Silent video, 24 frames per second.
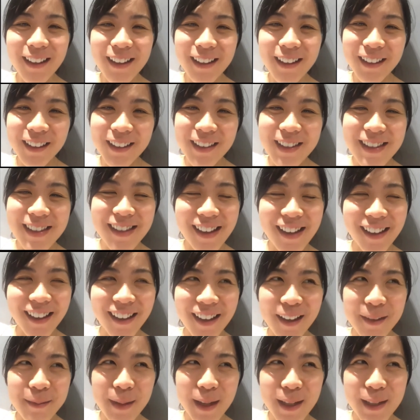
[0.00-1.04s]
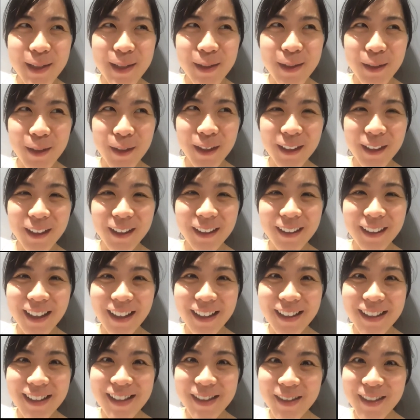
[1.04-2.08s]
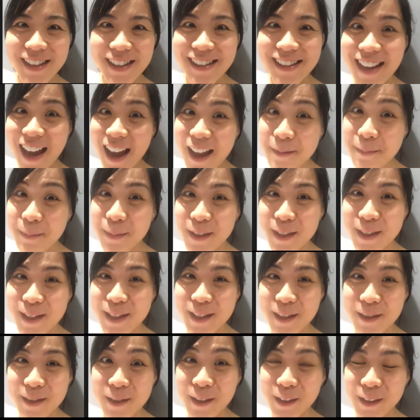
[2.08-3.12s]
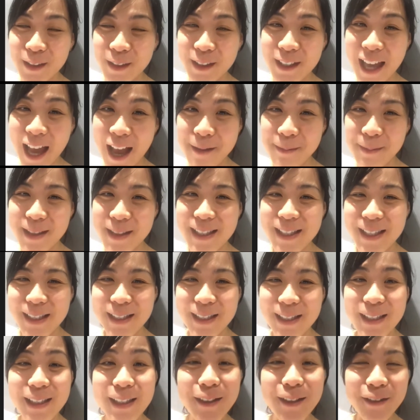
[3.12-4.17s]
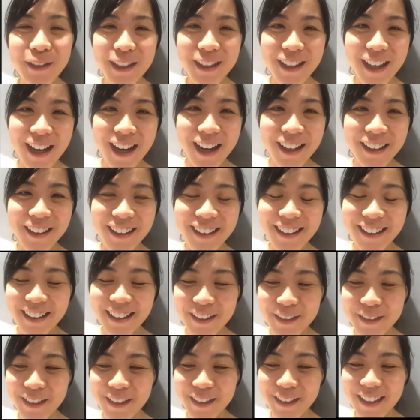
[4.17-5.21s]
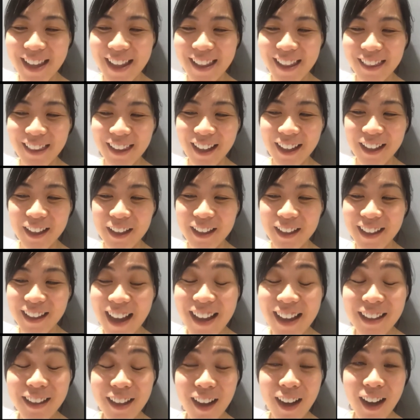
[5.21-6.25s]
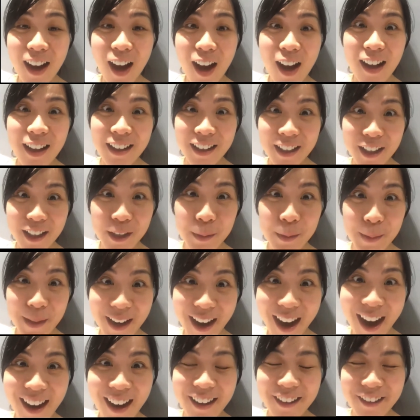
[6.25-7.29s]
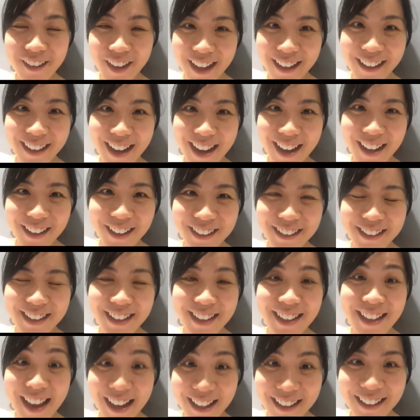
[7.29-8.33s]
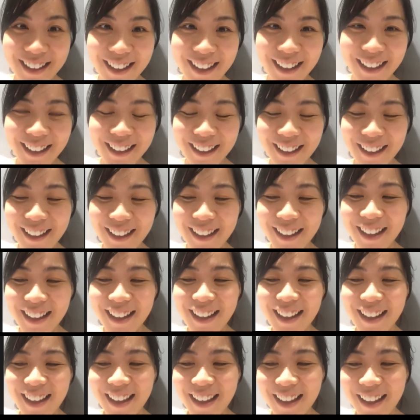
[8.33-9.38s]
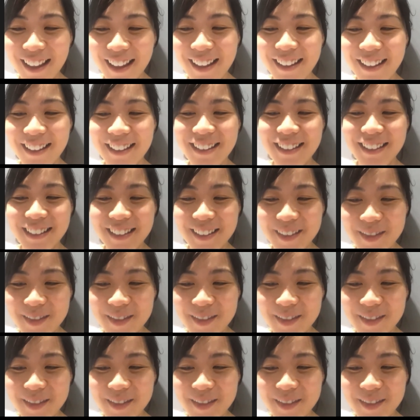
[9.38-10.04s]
looks like my story connects with that person, although it happens in a different era, and like yet here we are right now connecting. So